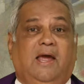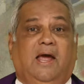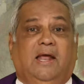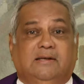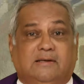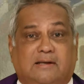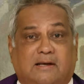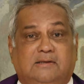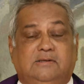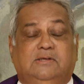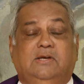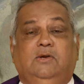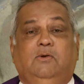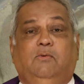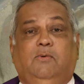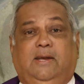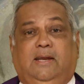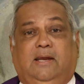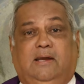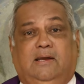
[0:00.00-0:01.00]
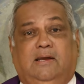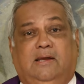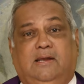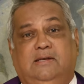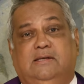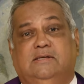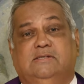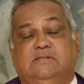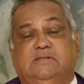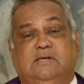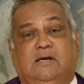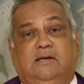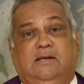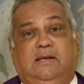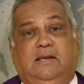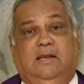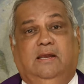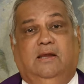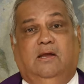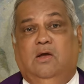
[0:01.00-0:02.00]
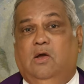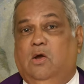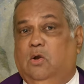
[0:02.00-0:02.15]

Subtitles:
and continuing in His journey,